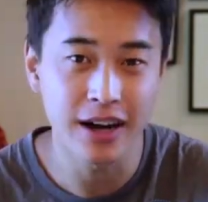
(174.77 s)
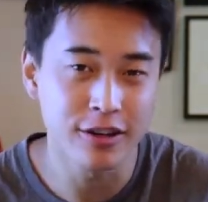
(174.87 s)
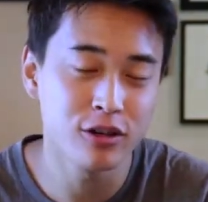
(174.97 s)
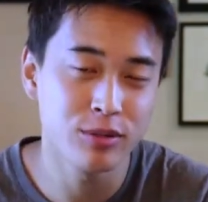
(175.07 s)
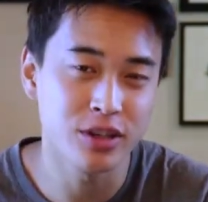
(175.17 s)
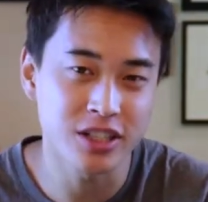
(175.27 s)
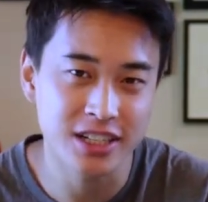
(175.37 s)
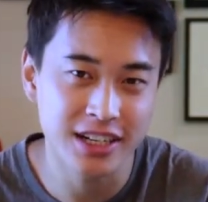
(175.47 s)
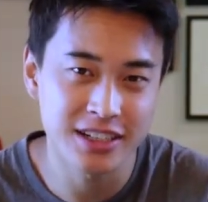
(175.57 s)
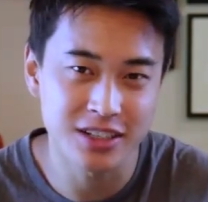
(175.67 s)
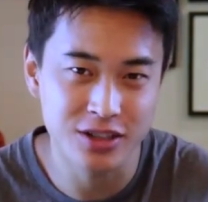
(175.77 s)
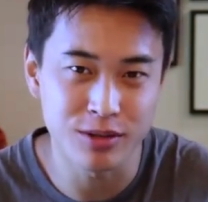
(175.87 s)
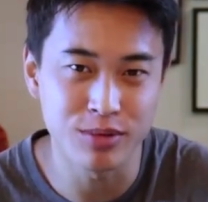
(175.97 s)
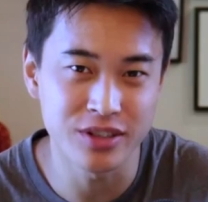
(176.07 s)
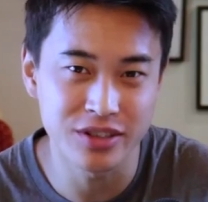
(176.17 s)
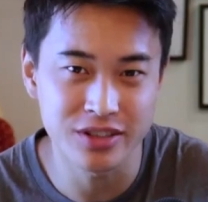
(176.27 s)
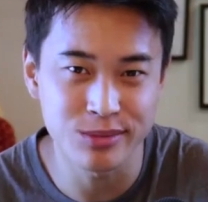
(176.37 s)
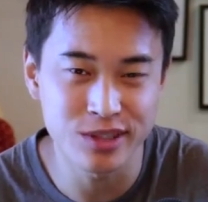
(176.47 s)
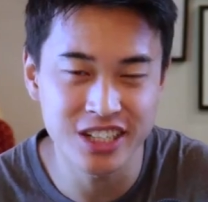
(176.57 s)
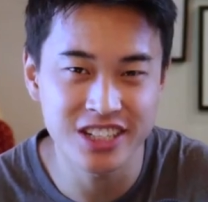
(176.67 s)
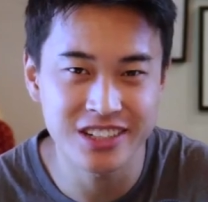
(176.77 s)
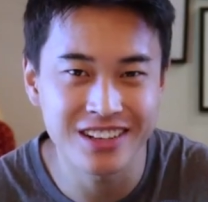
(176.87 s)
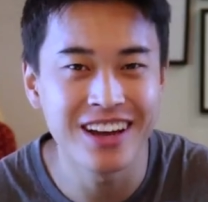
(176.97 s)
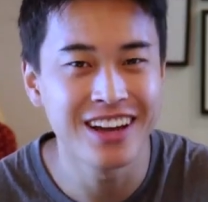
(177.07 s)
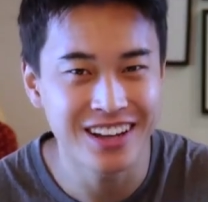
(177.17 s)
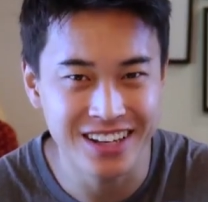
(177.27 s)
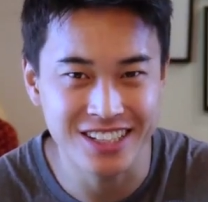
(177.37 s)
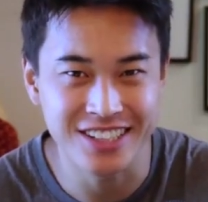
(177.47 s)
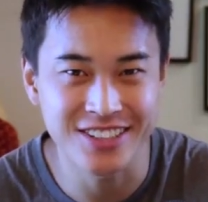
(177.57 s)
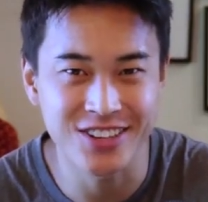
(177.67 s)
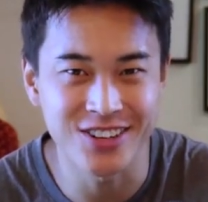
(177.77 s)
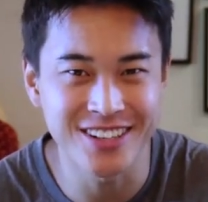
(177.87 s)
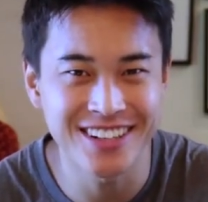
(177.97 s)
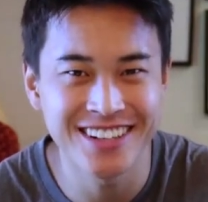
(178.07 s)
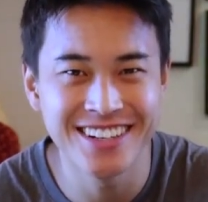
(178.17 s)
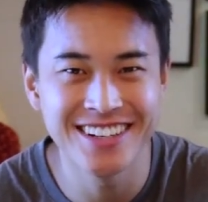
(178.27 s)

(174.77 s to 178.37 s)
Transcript: I hope you're excited to start building your simulation. Let's get started.